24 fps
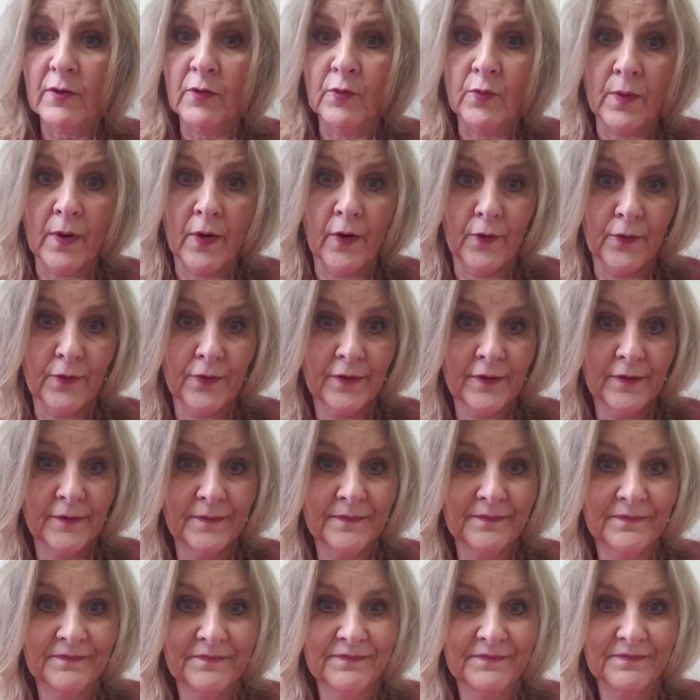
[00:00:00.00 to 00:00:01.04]
Growth.
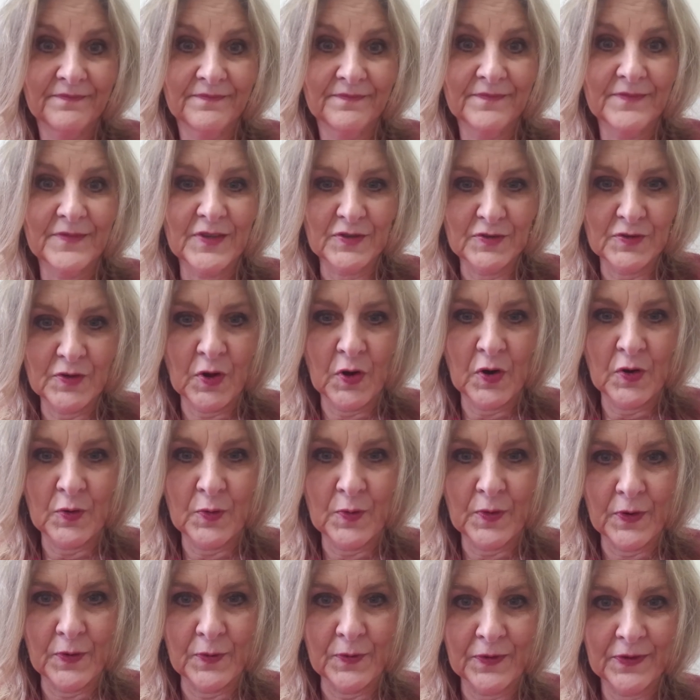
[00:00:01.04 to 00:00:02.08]
It's all
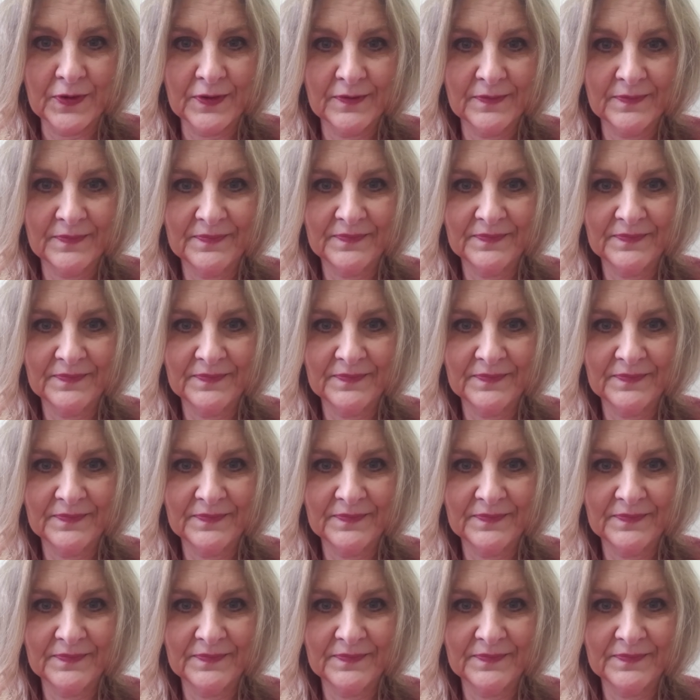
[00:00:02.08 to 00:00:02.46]
growth.